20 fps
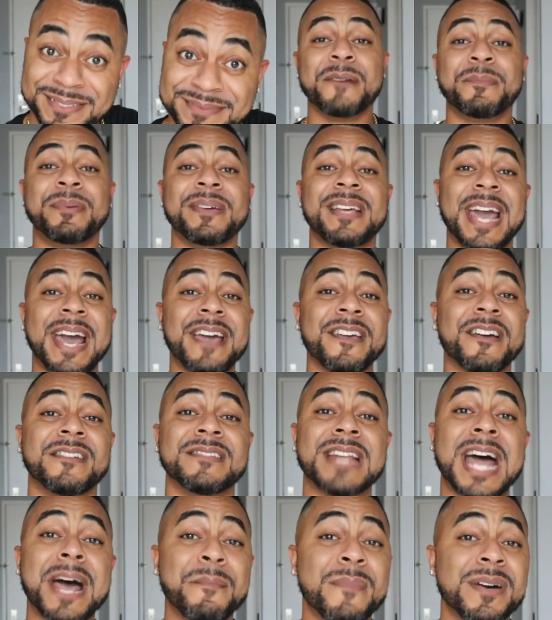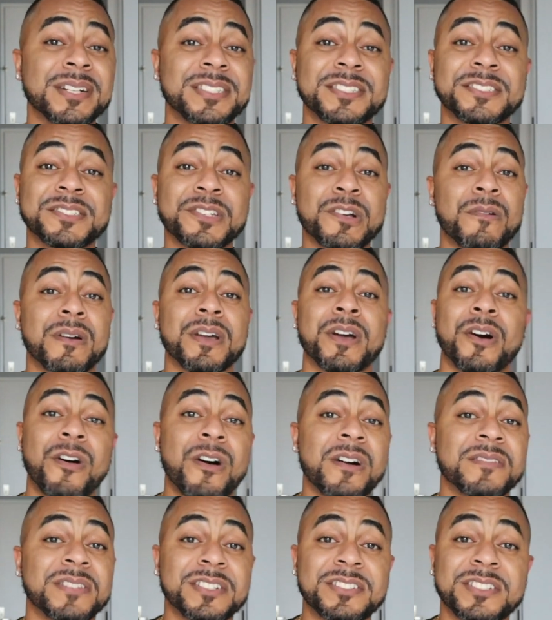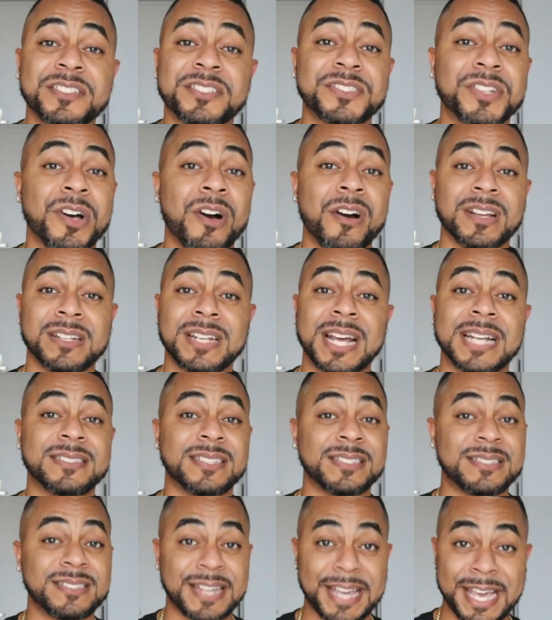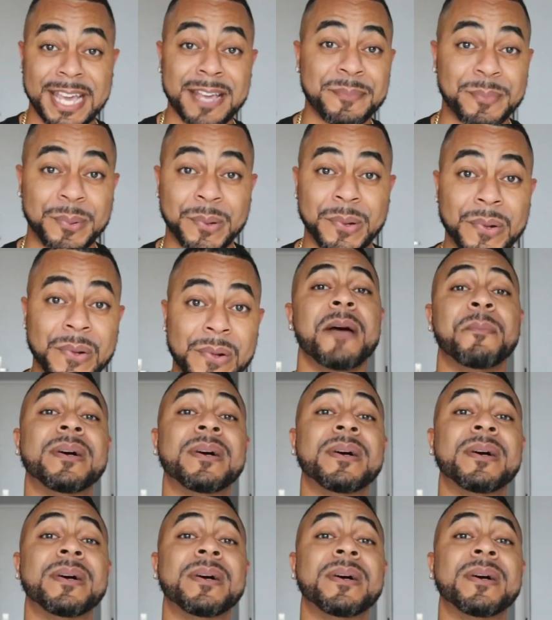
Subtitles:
But yeah, y'all, not much is going on. They're just talking at the table.